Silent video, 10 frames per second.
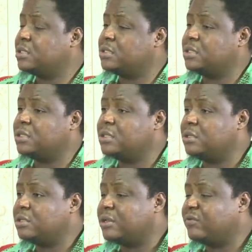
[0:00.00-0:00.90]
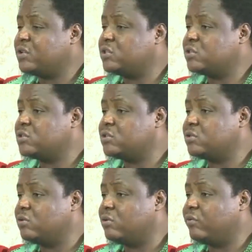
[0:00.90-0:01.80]
the interventions
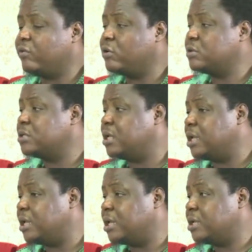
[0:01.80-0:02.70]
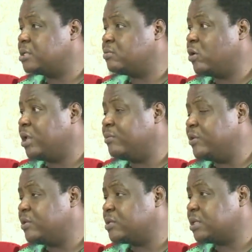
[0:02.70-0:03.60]
to fund small and
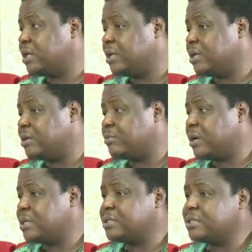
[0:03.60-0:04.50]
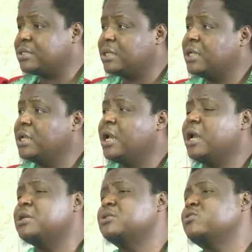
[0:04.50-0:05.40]
medium scale enterprises,
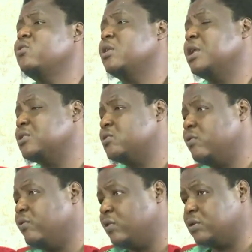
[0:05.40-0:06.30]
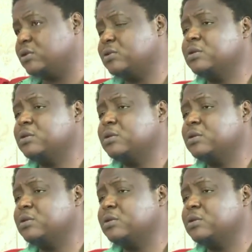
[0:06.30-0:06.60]
and so on and so forth.